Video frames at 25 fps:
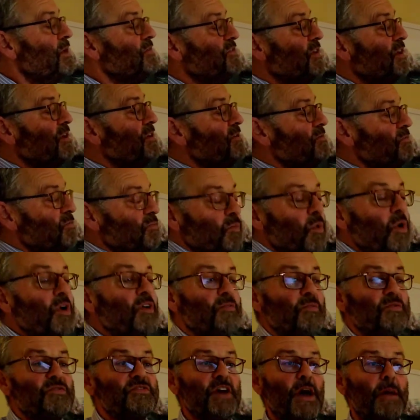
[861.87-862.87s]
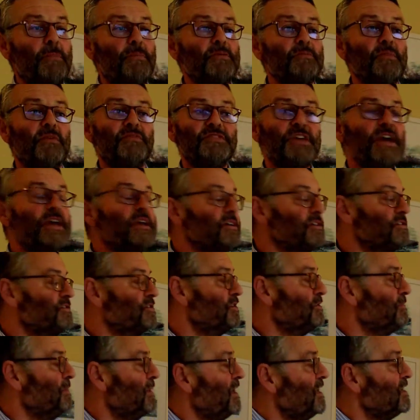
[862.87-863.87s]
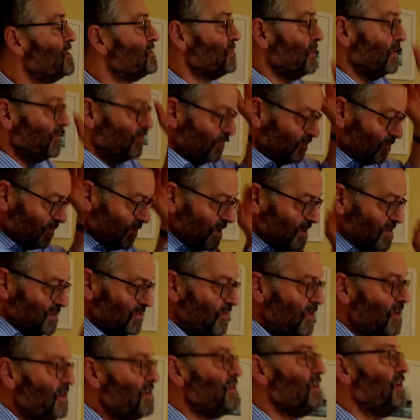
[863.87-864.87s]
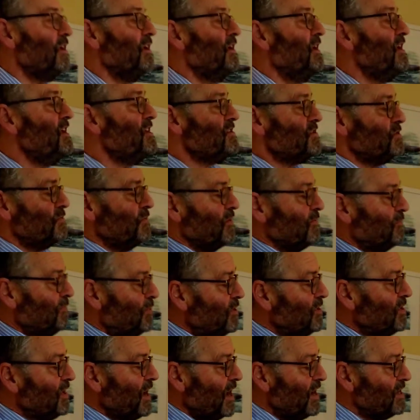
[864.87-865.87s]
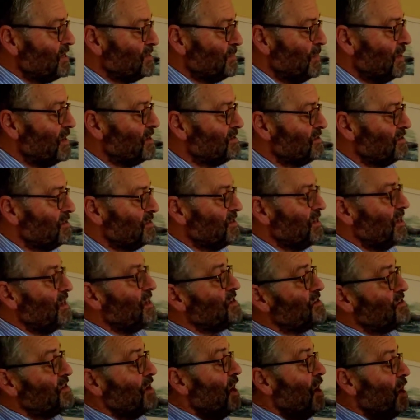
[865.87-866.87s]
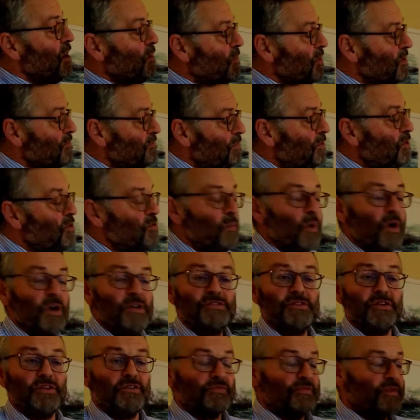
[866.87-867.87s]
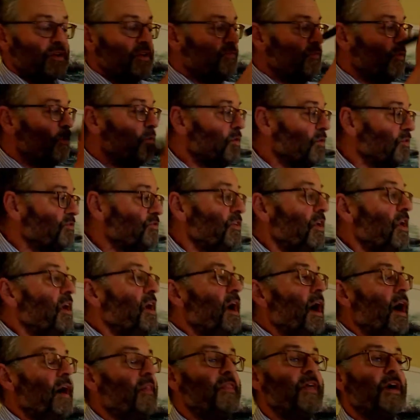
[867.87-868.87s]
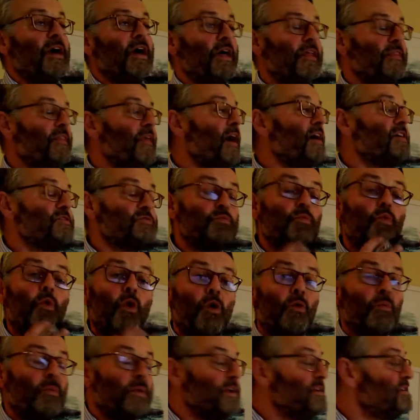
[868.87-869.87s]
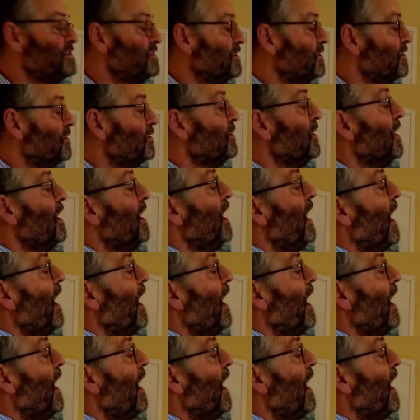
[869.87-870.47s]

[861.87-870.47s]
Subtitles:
we've done, what's happened, we've taken 2 minutes, we've written our list, we've put A's, B's and C's, we've put 1, 2, 3, 4s, and that's what we do.